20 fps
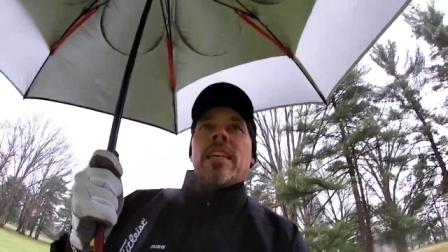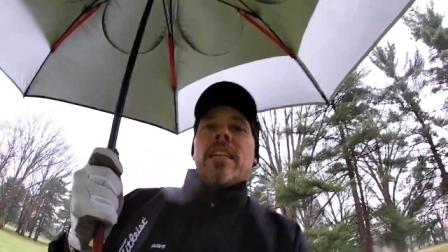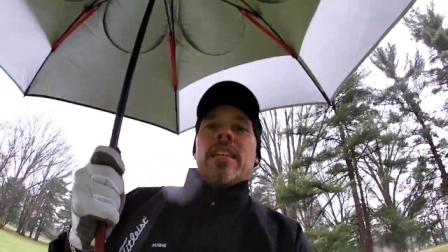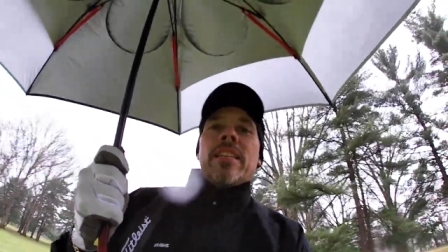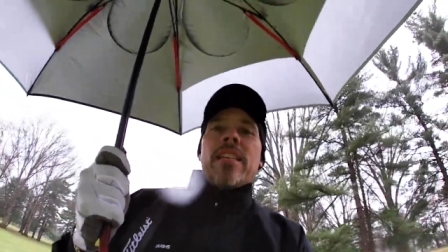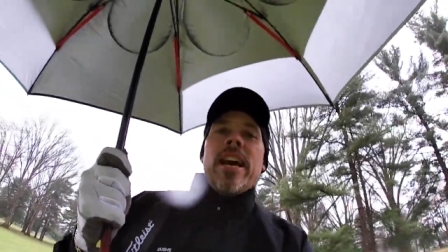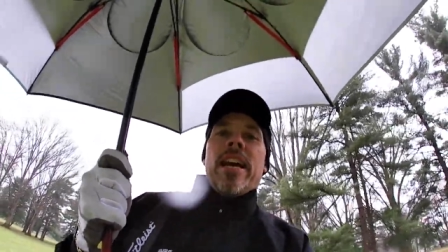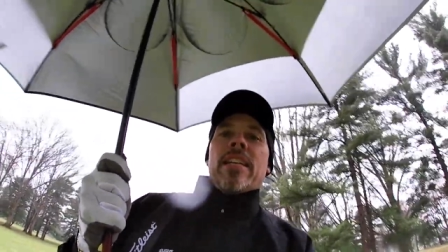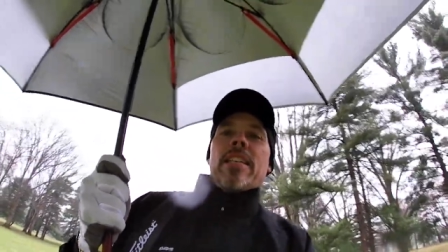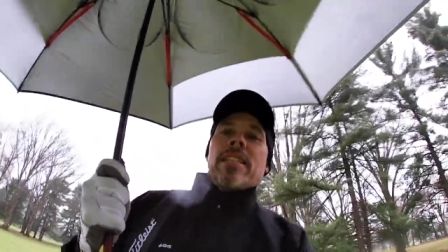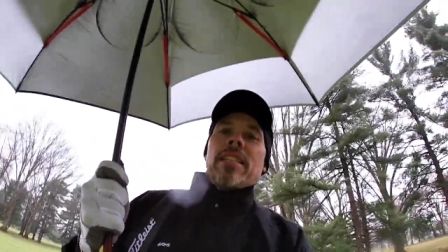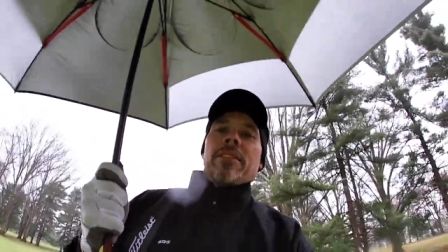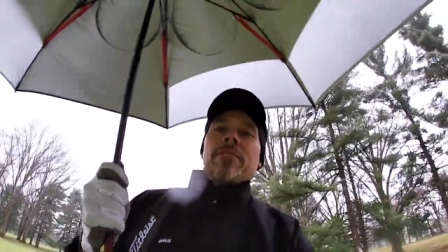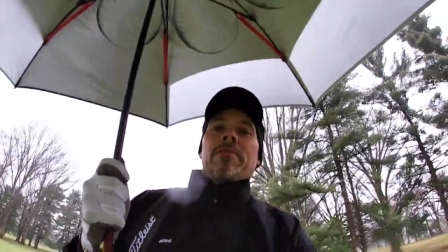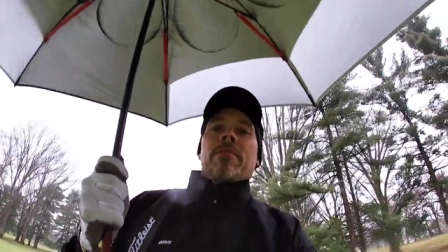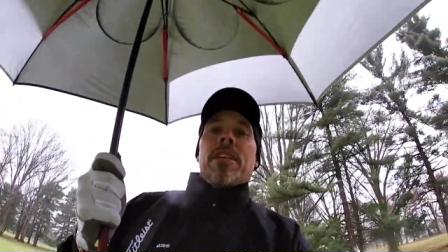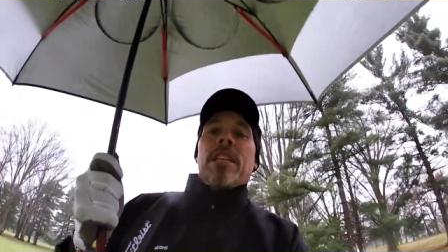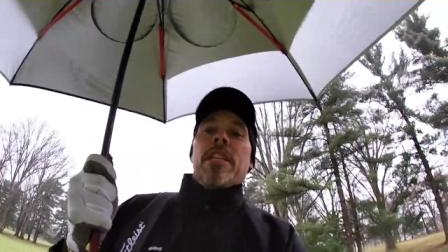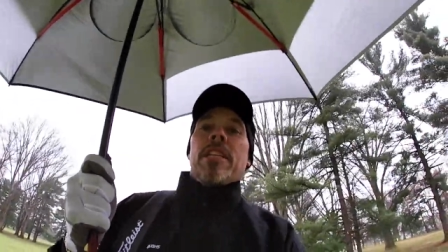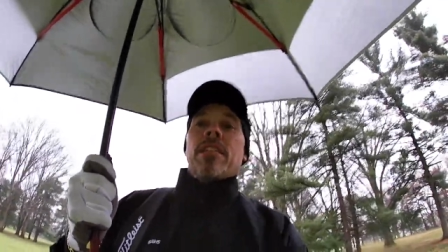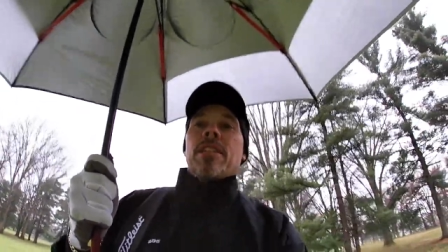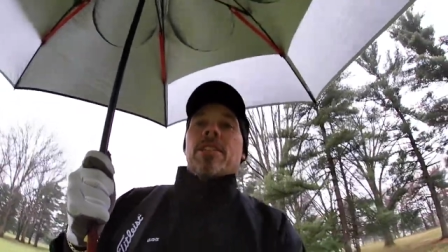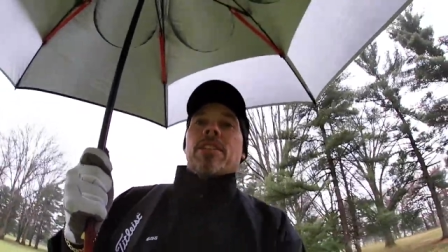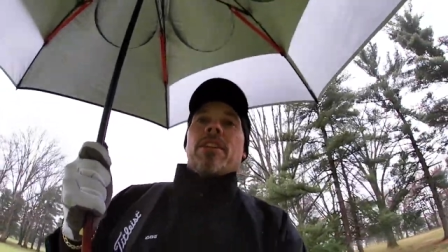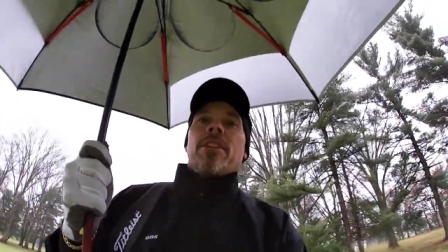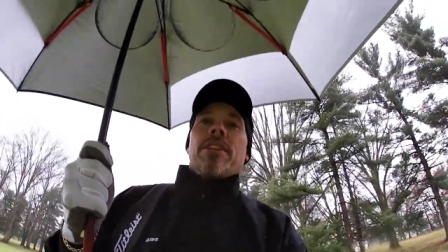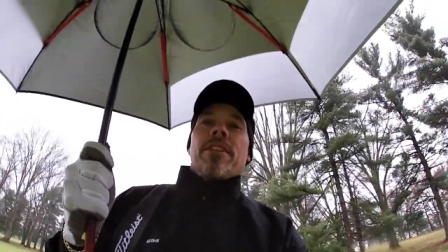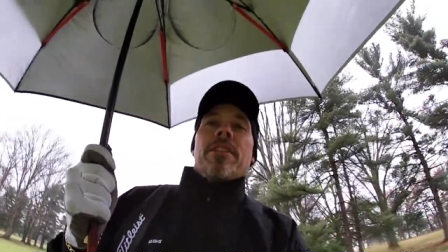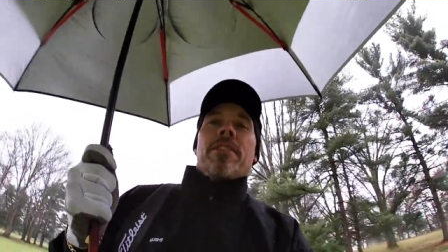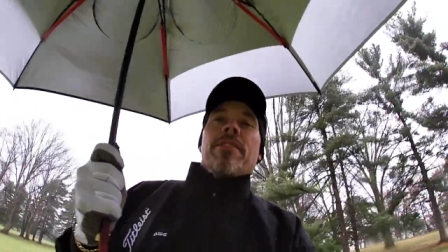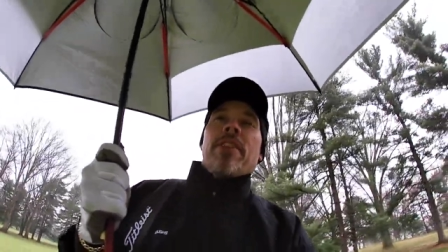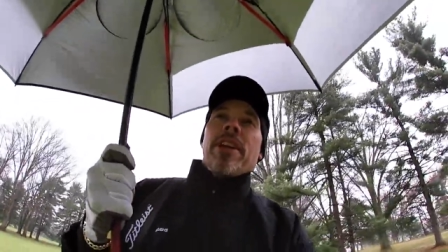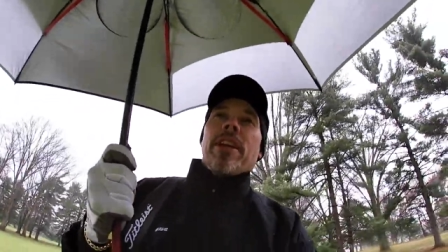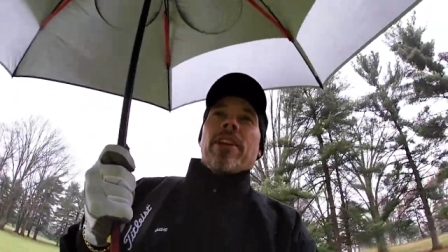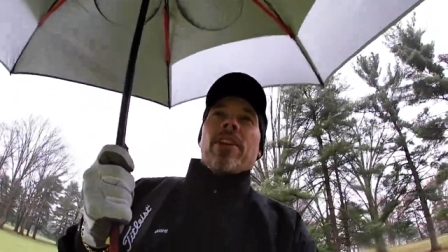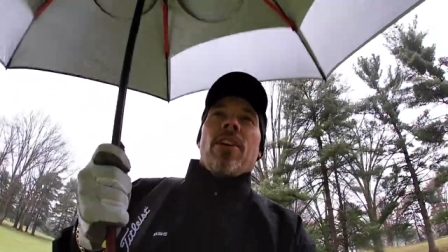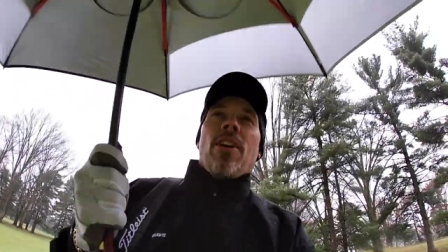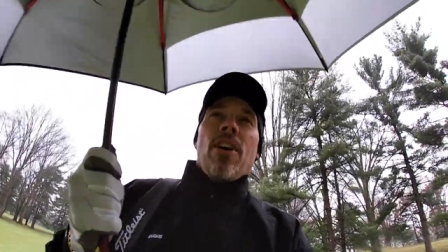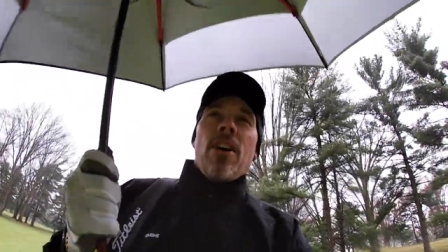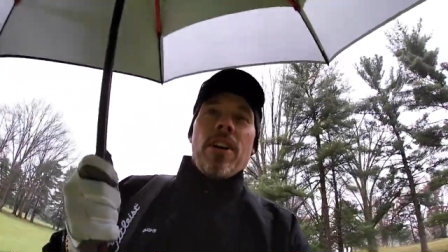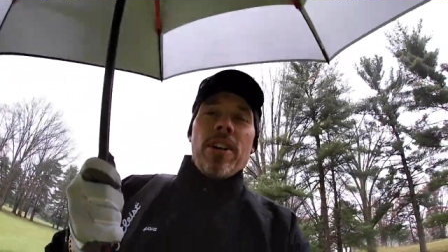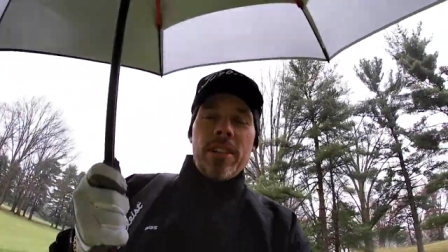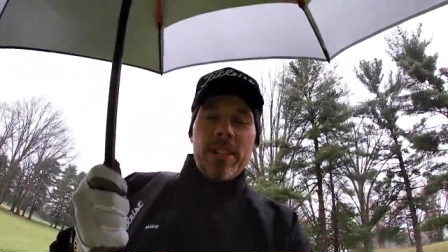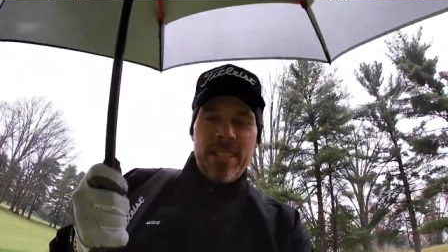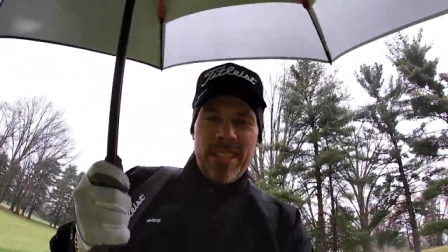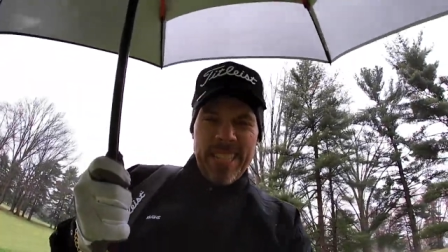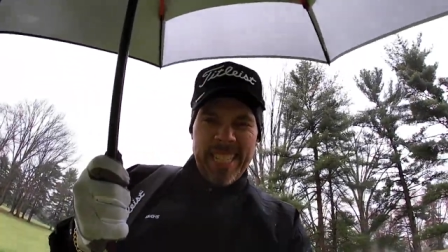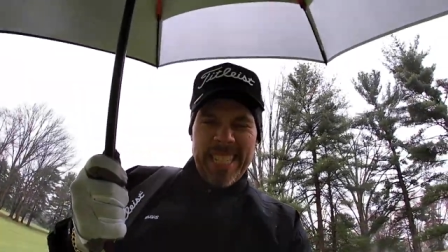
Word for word: It's actually really starting to rain hard.